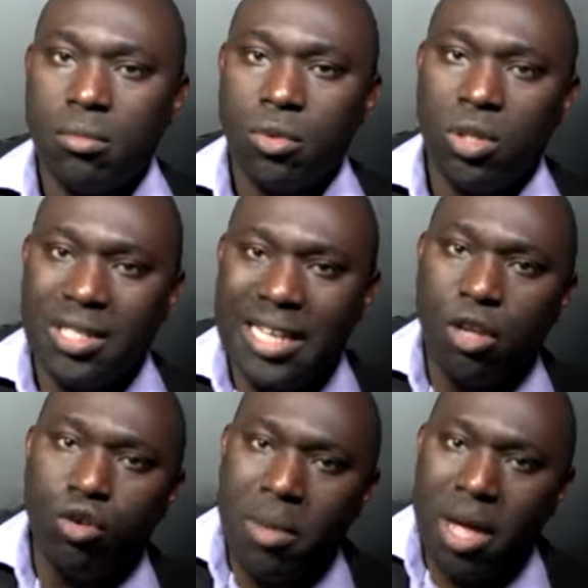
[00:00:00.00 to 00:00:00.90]
So the
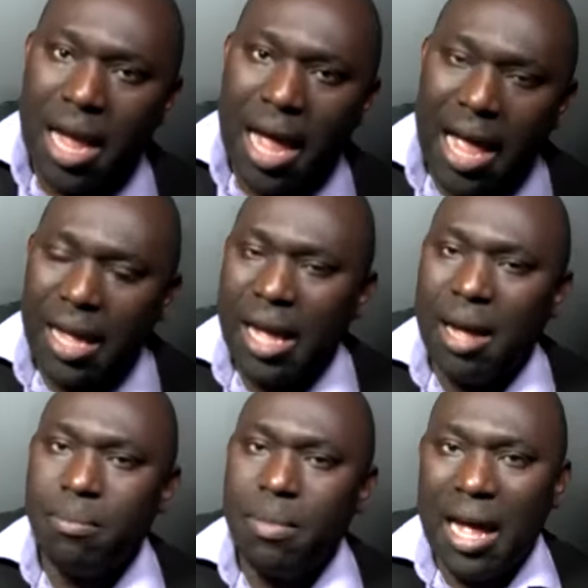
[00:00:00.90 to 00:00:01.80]
10 you make,
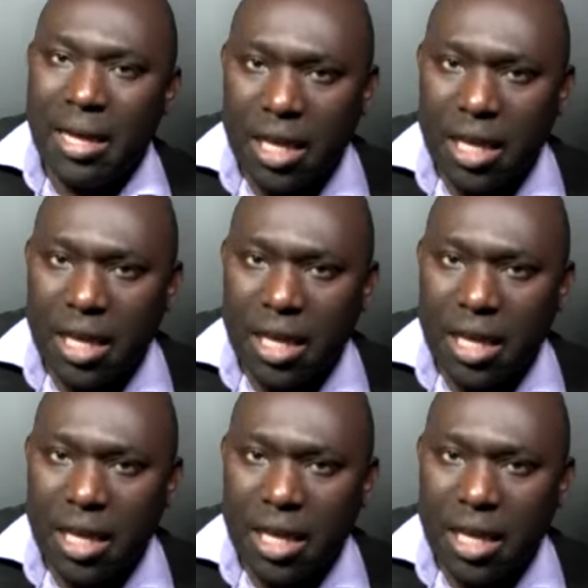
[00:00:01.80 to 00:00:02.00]
I